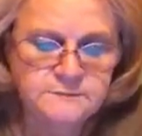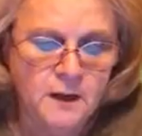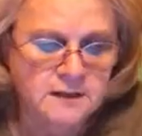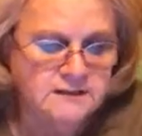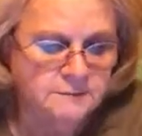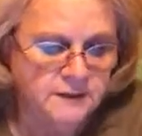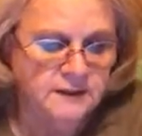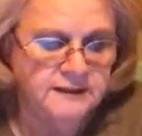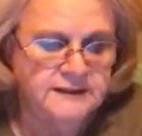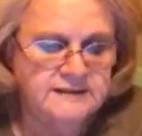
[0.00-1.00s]

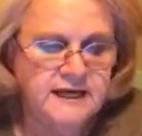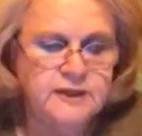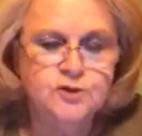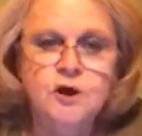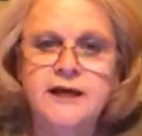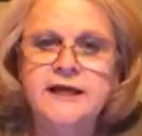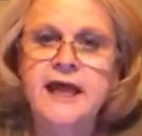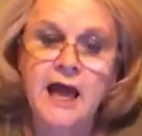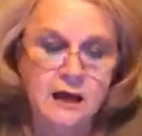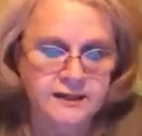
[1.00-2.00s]
possibilities and try to
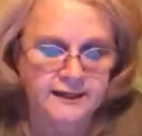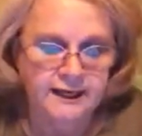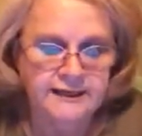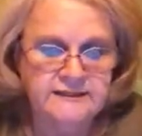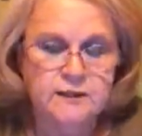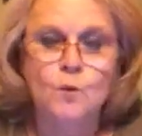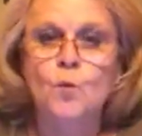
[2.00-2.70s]
calculate